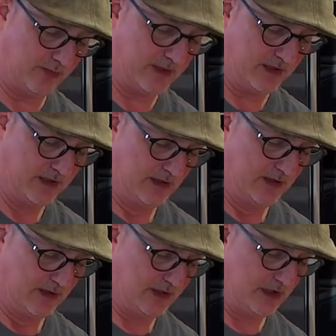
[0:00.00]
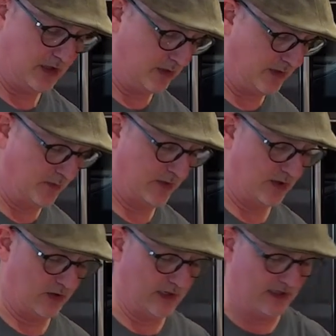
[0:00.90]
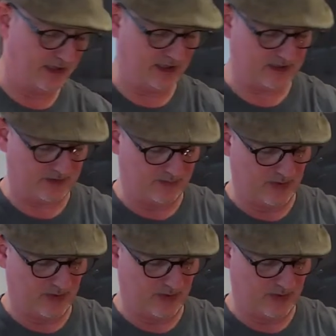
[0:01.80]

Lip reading: me. There you go, in we go like this,